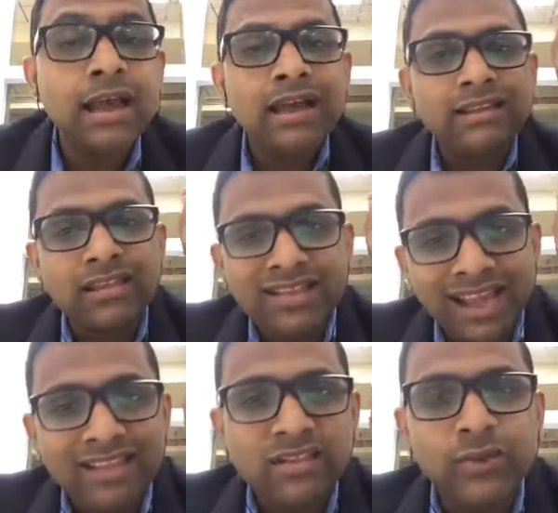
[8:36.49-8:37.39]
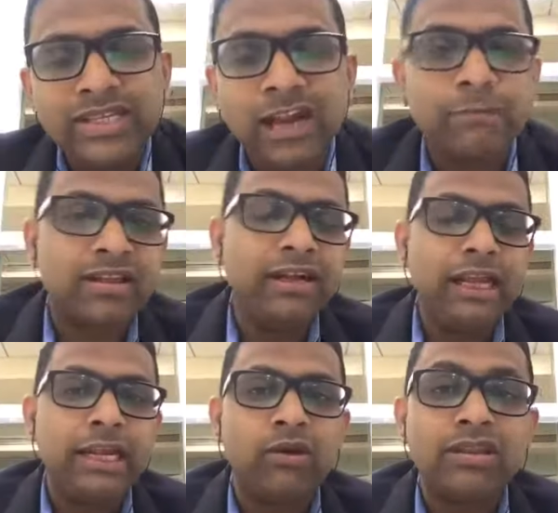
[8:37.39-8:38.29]
the cells which are present
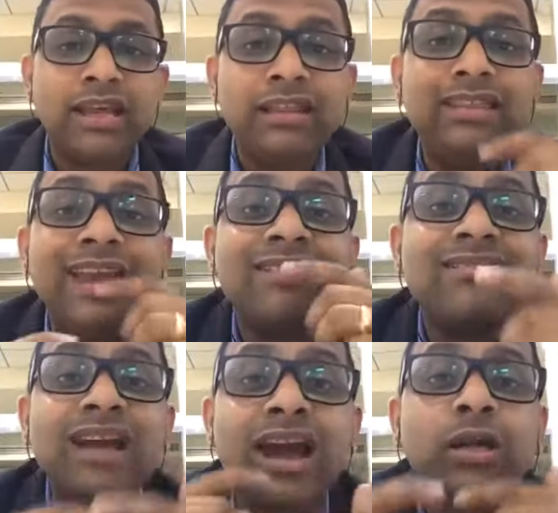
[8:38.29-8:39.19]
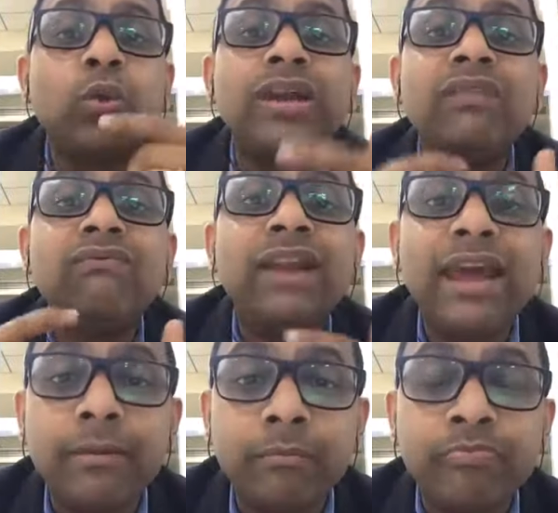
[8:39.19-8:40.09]
in your skin, they start to
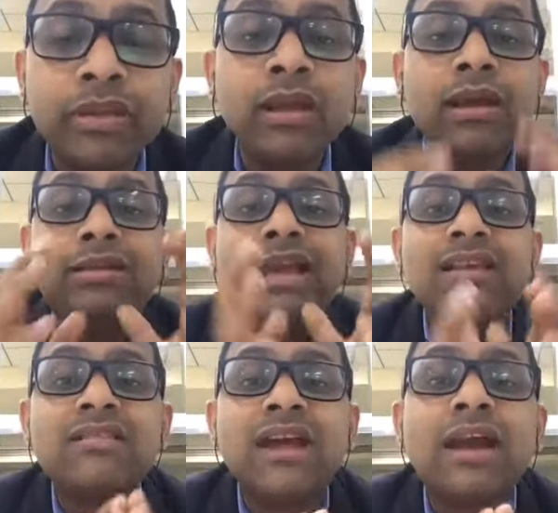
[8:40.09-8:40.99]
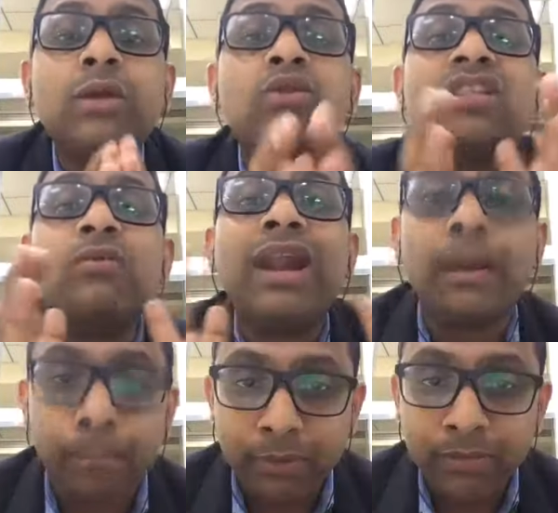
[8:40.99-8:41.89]
inflame. They start to swell
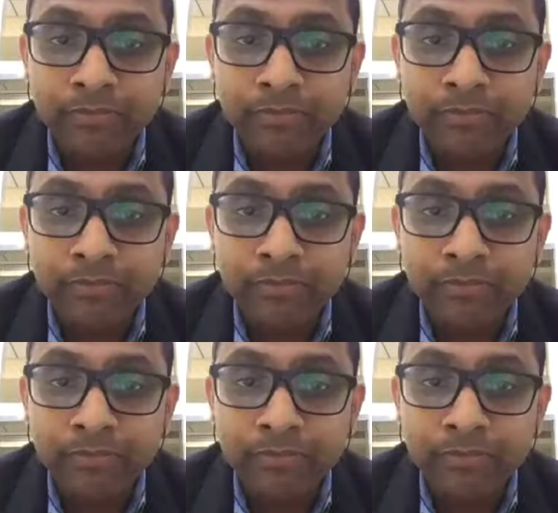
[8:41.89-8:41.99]
up.